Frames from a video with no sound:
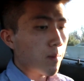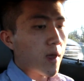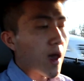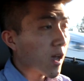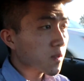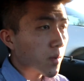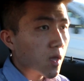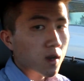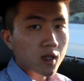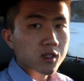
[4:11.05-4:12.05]
has
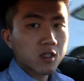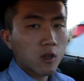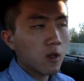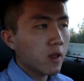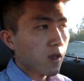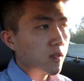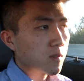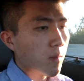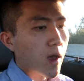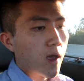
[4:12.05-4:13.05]
been and still
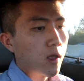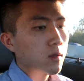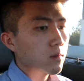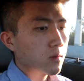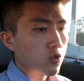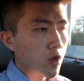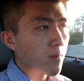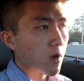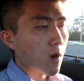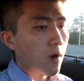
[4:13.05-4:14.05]
is my
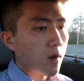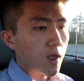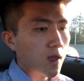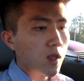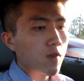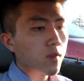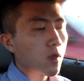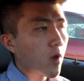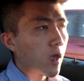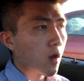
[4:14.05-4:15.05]
dream car. And even
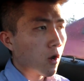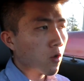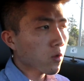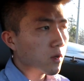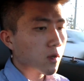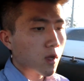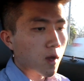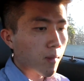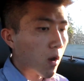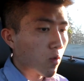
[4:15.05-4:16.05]
though I owned
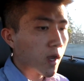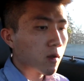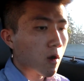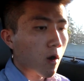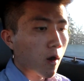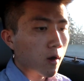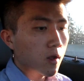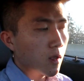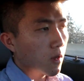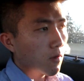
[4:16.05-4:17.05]
my red car
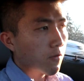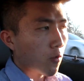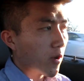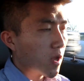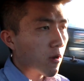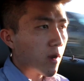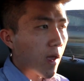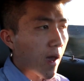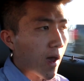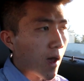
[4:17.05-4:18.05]
for a year and
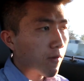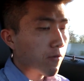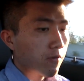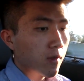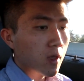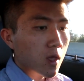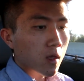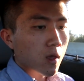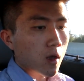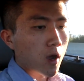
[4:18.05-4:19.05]
a half,
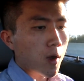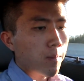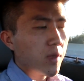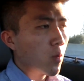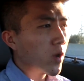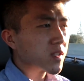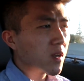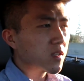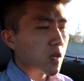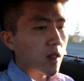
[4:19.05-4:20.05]
it
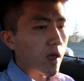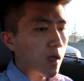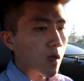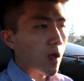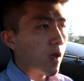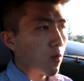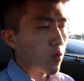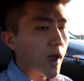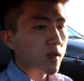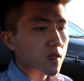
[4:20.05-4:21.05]
wasn't until I
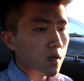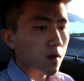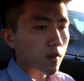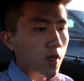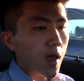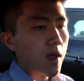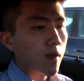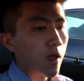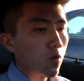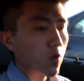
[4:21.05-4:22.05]
wrecked it that
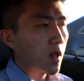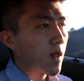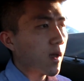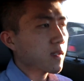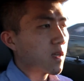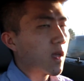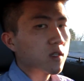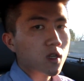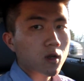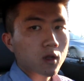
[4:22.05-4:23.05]
I realized that I
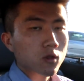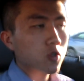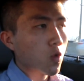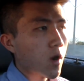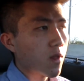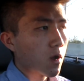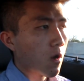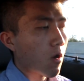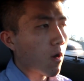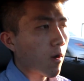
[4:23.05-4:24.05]
didn't enjoy the
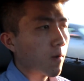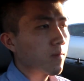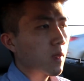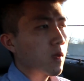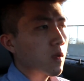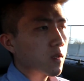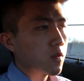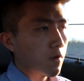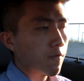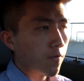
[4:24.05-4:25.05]
car
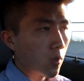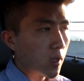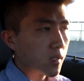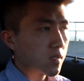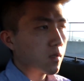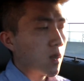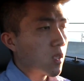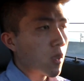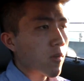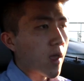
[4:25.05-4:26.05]
to the fullest. In
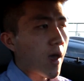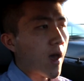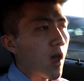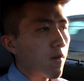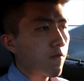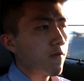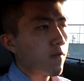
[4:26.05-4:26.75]
a year and a half,